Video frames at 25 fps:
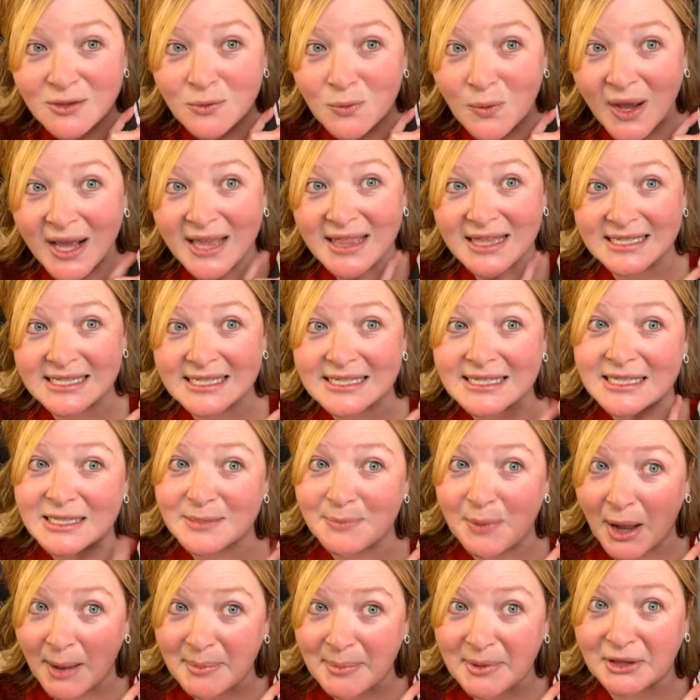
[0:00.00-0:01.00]
why this is as
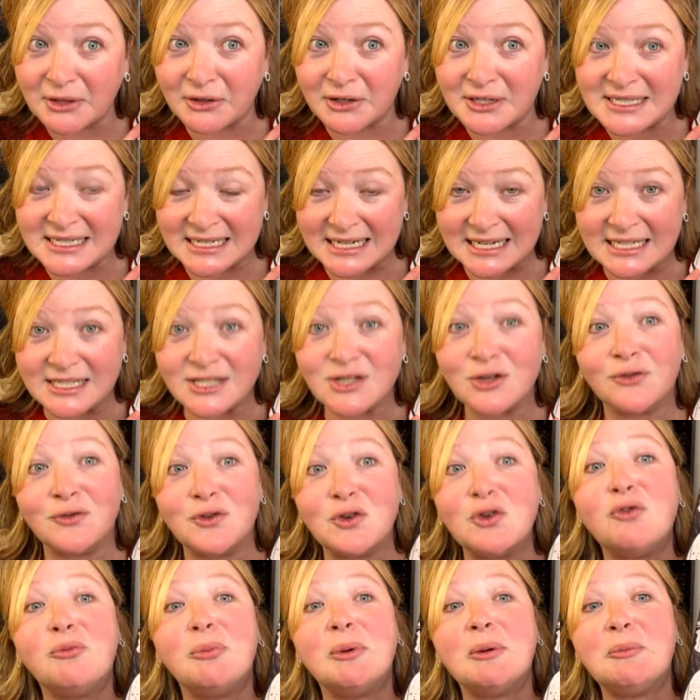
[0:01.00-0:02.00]
popular as it is. So if
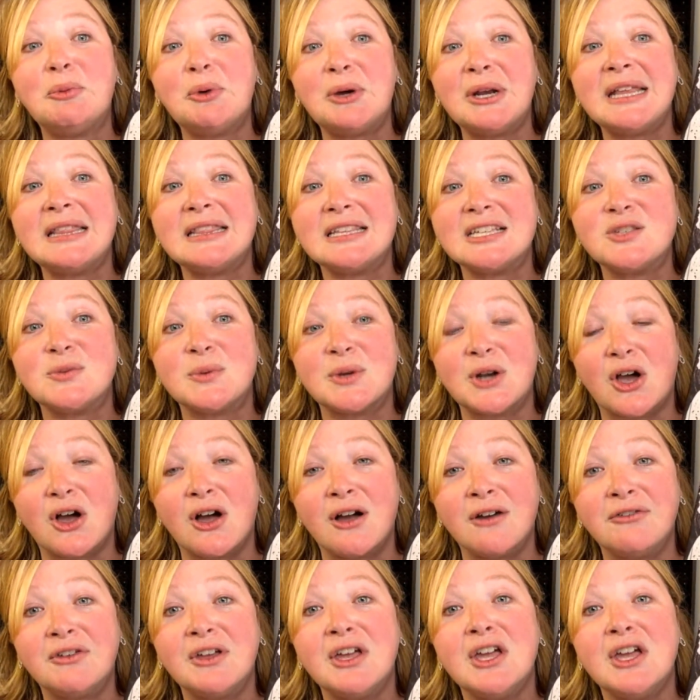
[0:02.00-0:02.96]
you've been putting this one off,